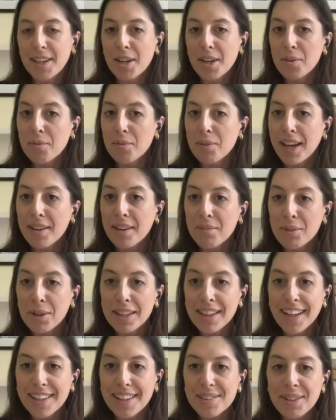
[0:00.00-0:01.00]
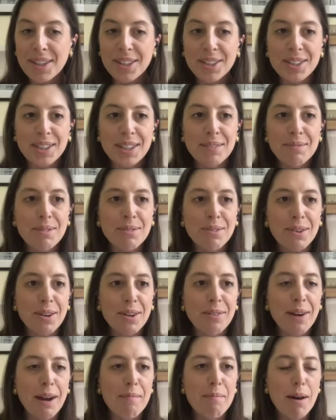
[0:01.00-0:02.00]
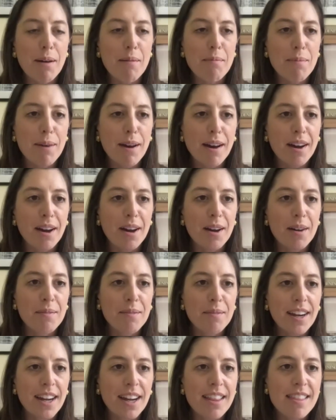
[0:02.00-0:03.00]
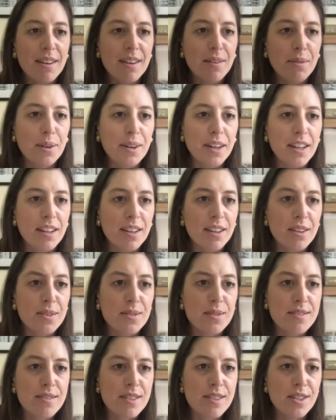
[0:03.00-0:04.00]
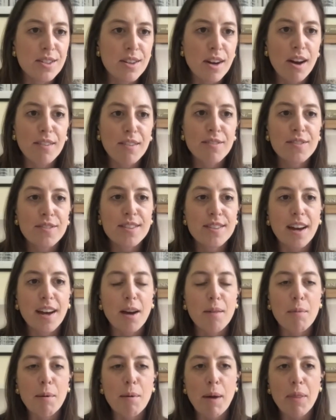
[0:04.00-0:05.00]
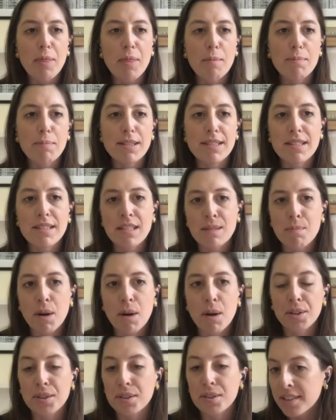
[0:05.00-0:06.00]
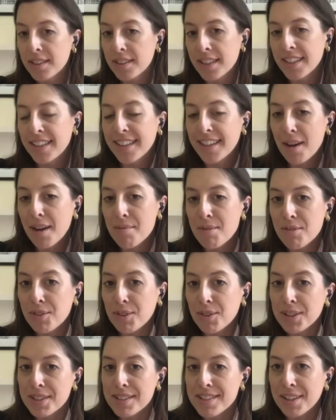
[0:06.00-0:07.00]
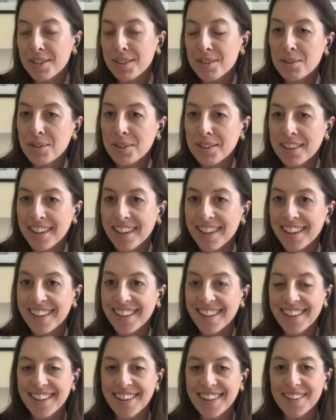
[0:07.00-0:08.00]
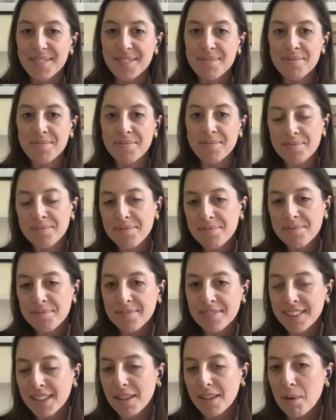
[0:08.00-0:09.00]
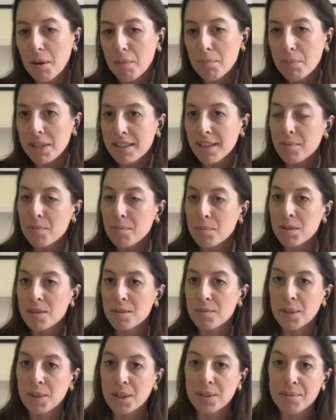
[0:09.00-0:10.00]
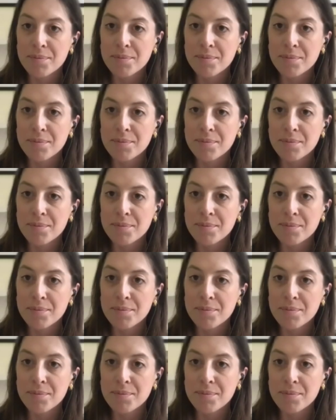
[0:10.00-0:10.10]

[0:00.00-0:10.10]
We had one last question before we wrap up. And I think we're going to use Sadaf's about the business model. If you could tell us quickly about Beatdapp's business model.